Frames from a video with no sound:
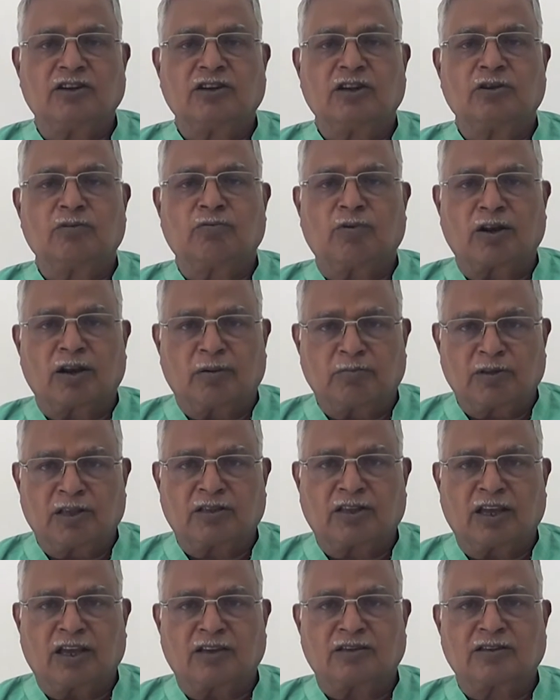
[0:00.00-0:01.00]
it is one of
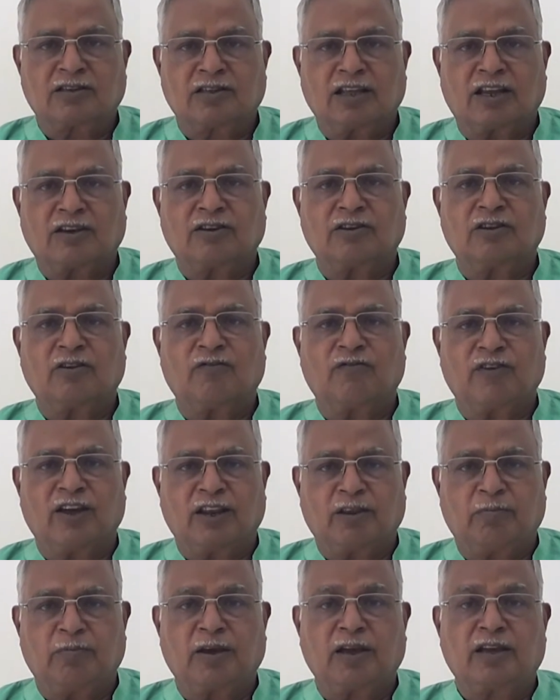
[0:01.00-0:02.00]
the things that is a
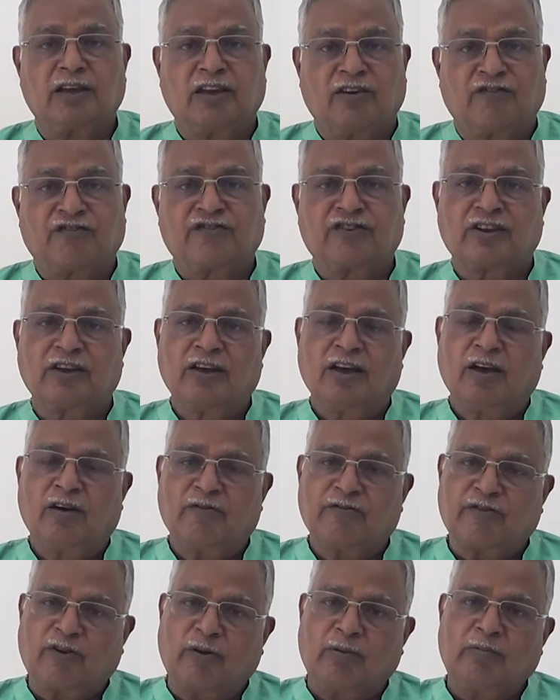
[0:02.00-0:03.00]
very big gift
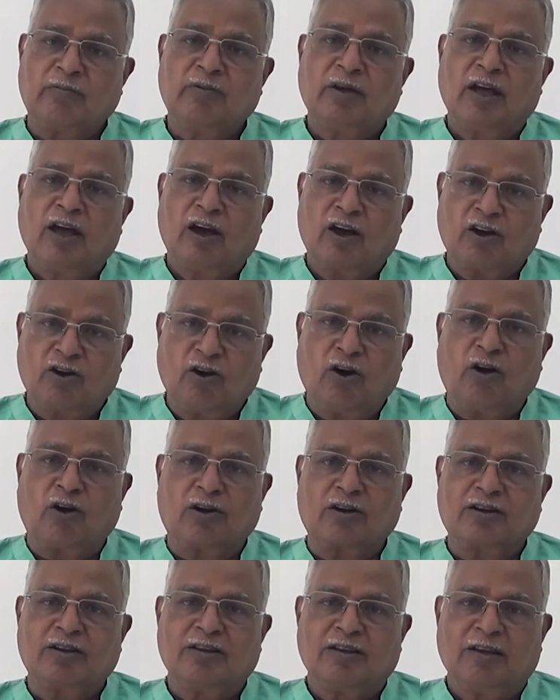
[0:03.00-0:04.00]
from
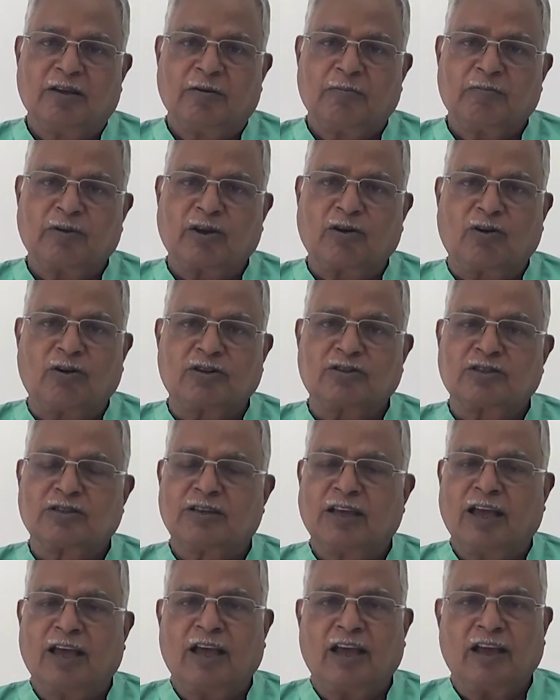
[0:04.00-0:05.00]
God,
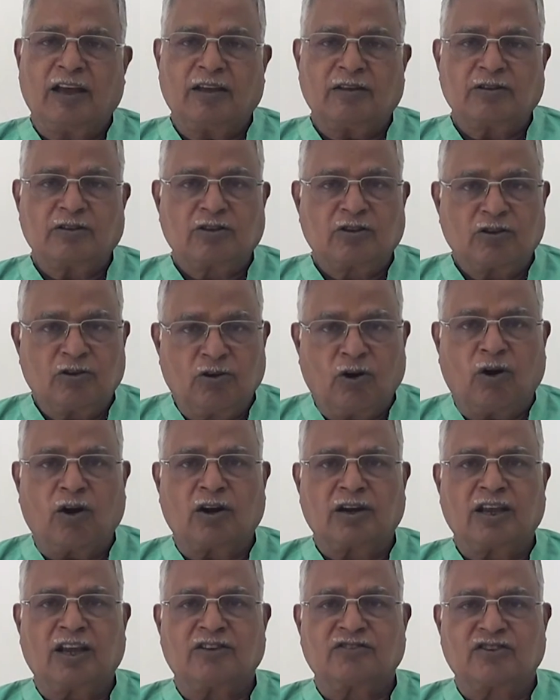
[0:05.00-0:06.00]
because
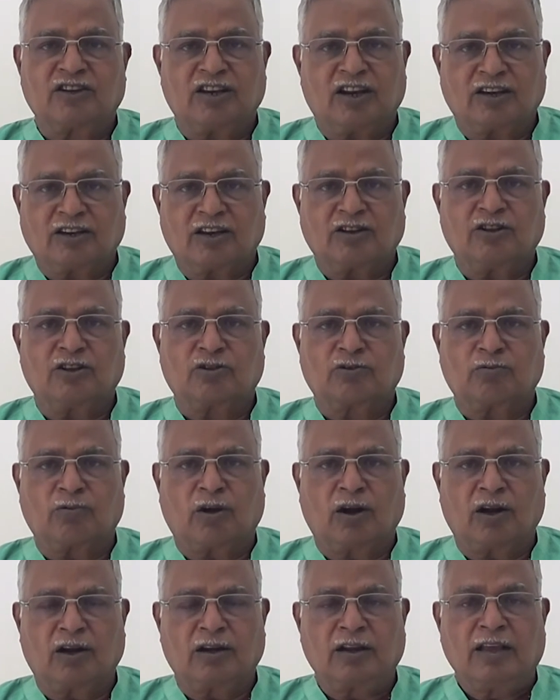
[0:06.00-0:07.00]
God has created this
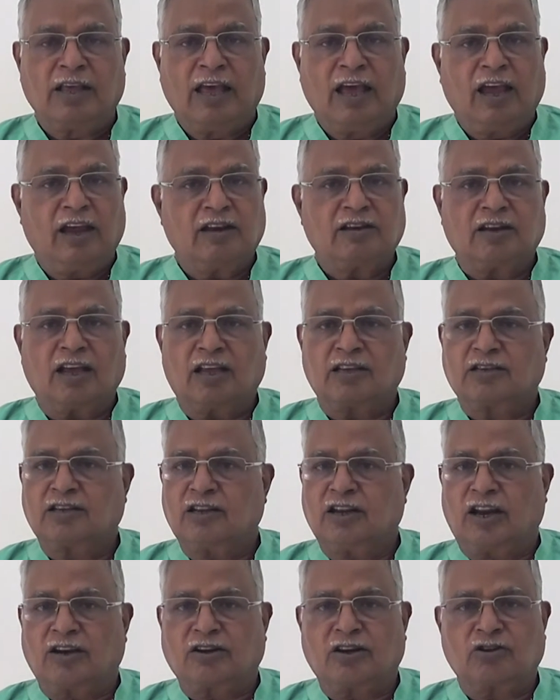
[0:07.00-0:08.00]
world. It has
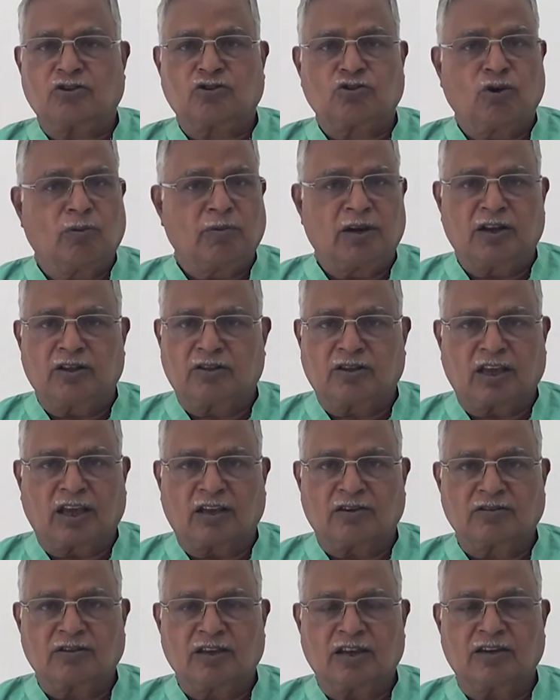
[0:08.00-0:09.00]
created so many
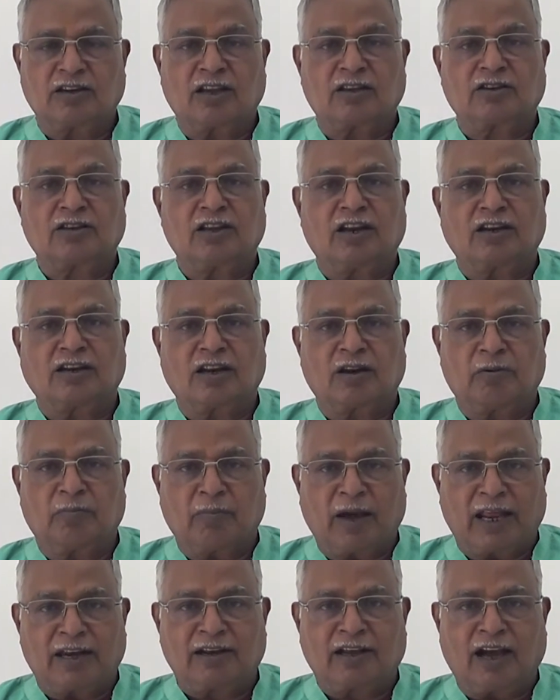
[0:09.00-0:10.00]
things. It has created
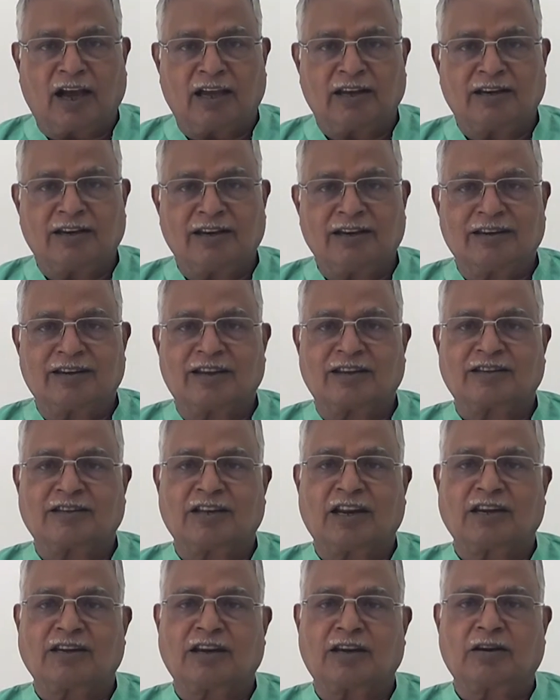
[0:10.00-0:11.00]
mankind, it has
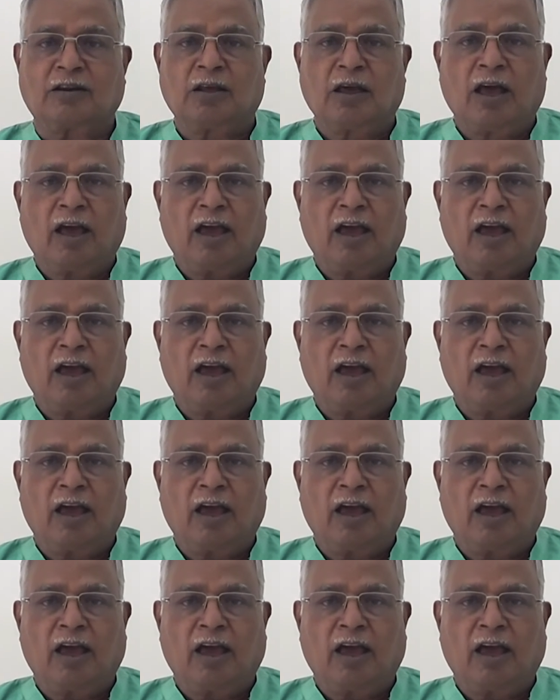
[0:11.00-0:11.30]
created